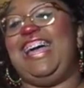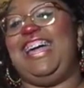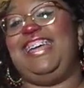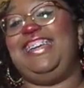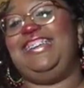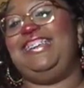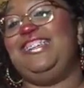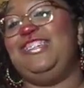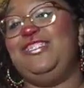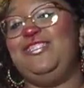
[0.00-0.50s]

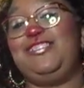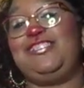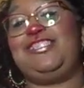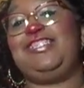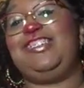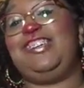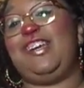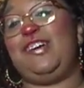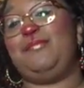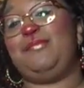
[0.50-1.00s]

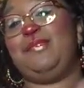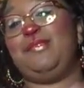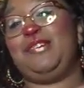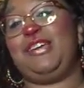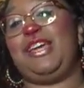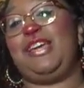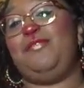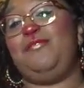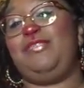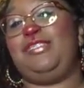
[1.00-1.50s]
Usually I'm
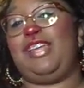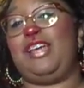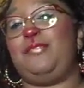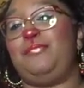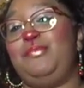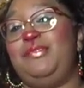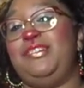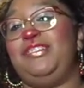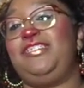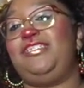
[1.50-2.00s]
okay with
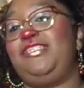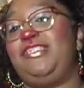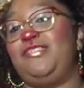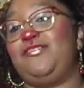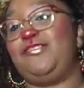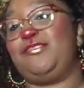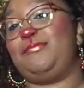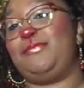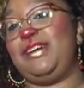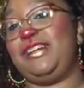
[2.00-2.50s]
like putting
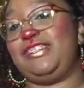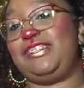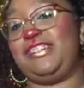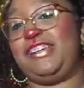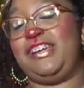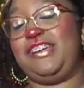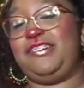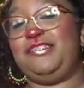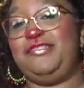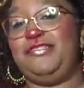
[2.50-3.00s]
stuff on my
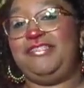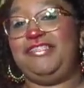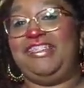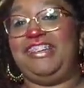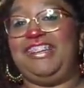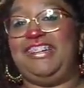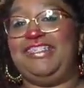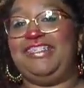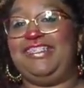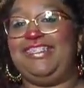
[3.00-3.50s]
channel
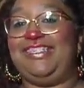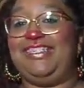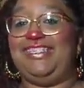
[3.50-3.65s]
that's,